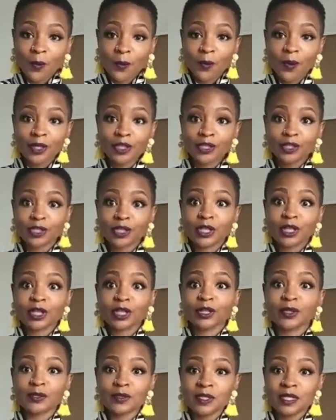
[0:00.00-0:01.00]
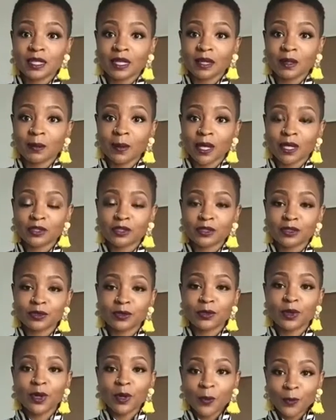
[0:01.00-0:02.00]
what your clothes say about
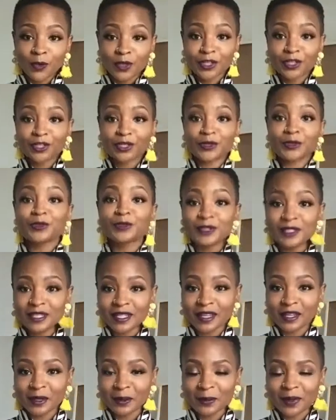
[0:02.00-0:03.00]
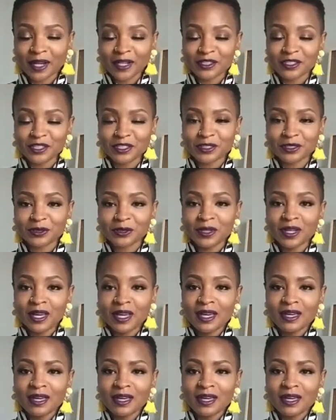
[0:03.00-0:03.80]
you, what you say about you.